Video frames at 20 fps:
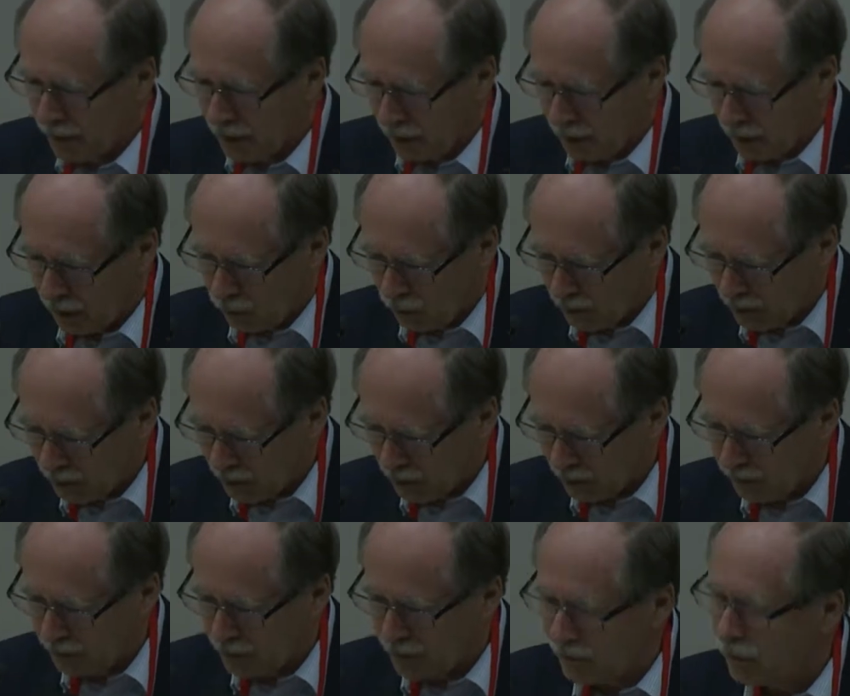I wonder
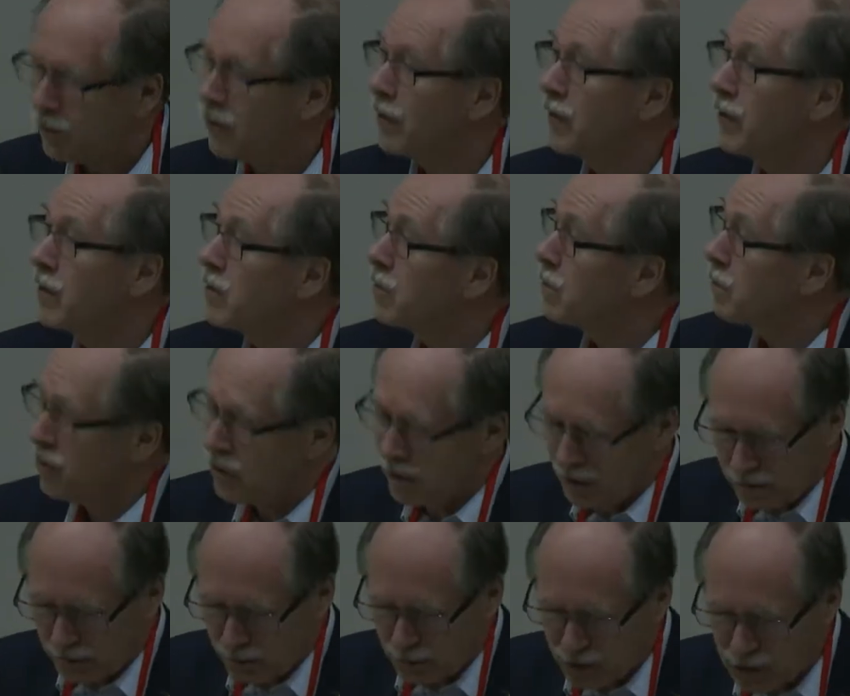if the, when this
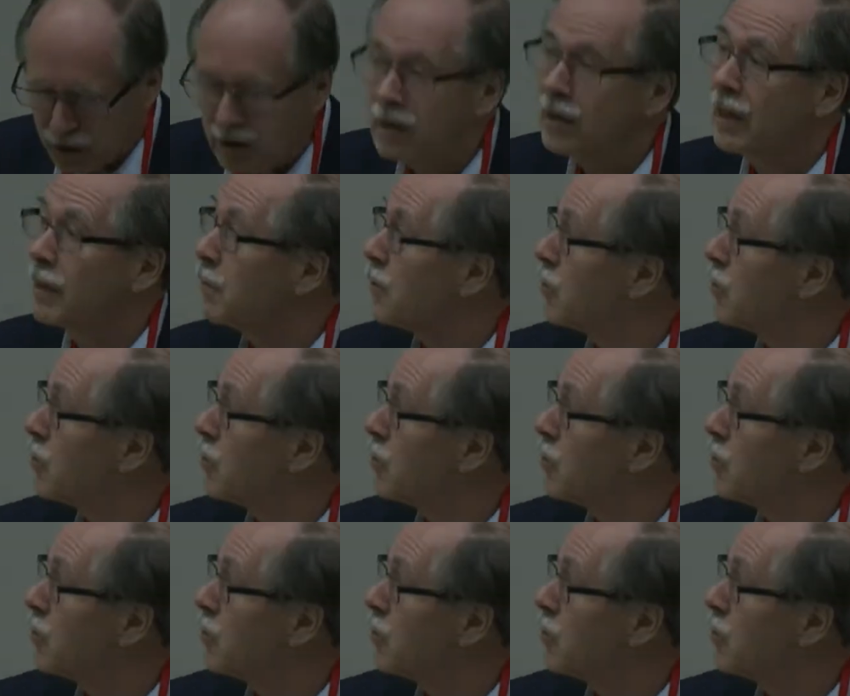machine can be